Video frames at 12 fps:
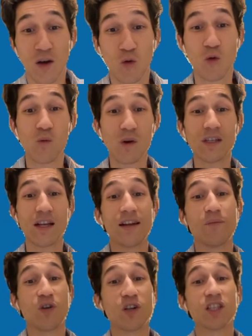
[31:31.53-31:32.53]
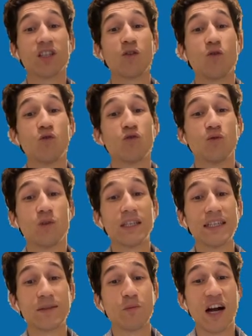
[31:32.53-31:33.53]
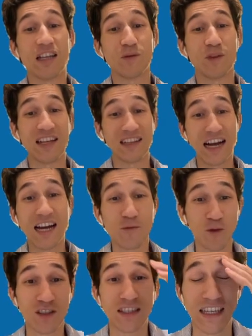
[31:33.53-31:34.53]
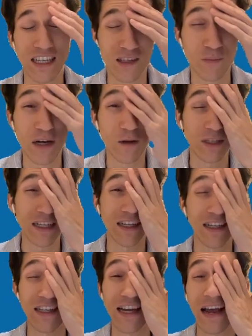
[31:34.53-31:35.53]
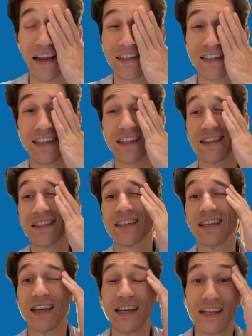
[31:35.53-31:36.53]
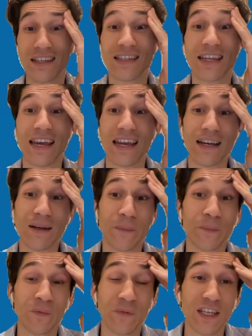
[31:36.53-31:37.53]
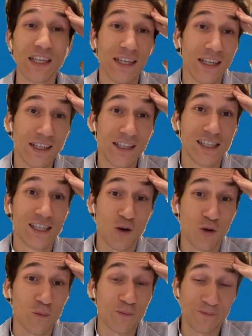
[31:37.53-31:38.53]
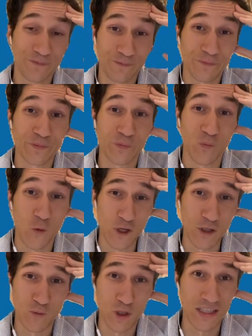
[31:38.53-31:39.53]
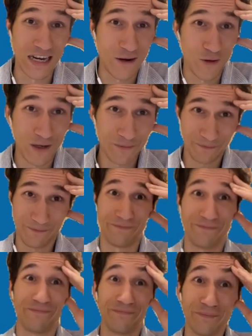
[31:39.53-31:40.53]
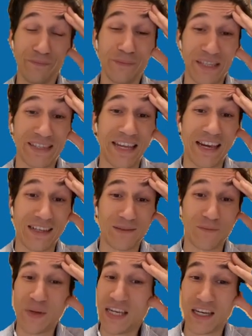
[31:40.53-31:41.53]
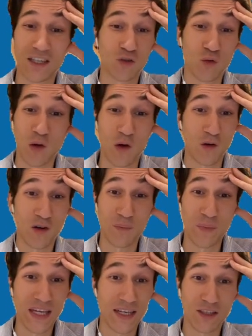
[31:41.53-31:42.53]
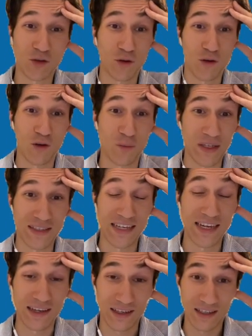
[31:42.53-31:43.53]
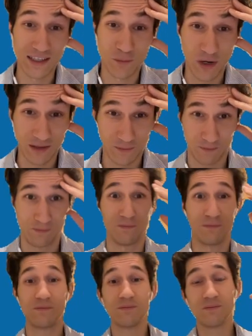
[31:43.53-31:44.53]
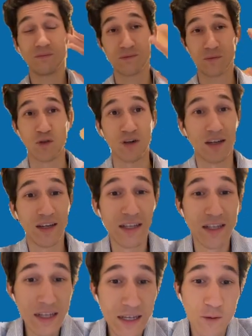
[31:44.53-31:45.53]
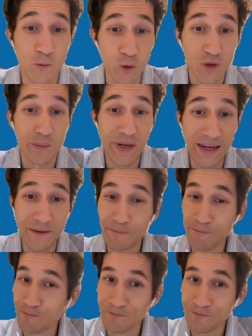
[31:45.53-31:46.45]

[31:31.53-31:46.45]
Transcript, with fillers: who won the person who took this spot that i was thinking about and that i didn't take so what was our mistakes picking too long picking too long but taking this spot sorry would be